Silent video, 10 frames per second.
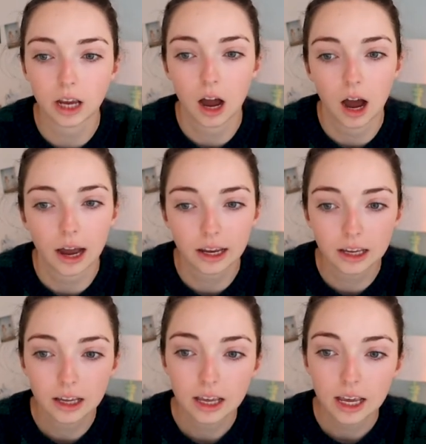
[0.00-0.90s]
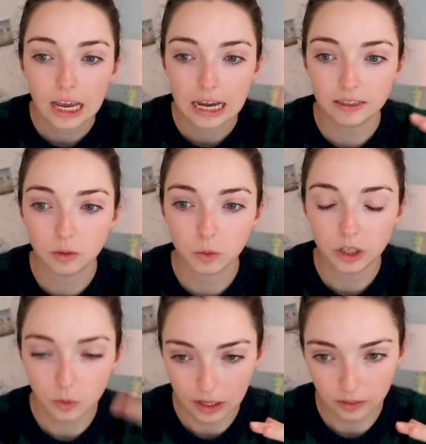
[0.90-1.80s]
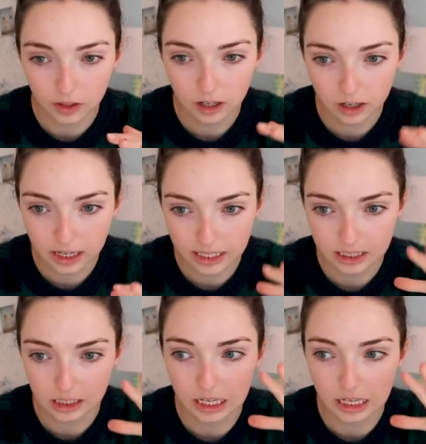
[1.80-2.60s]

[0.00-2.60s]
high. And then when you get there, it's